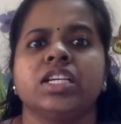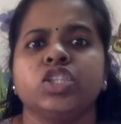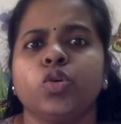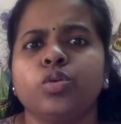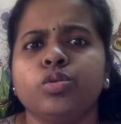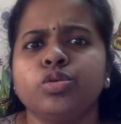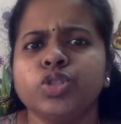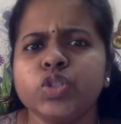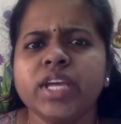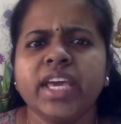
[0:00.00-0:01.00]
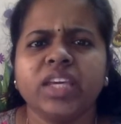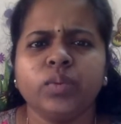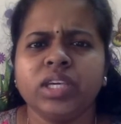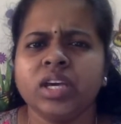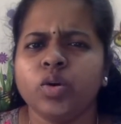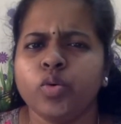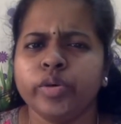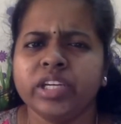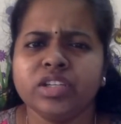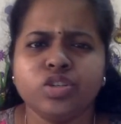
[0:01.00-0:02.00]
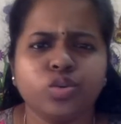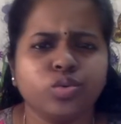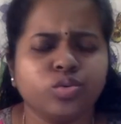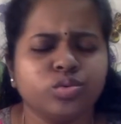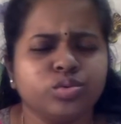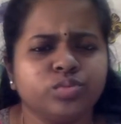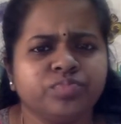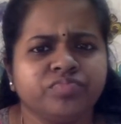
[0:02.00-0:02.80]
So today we are going to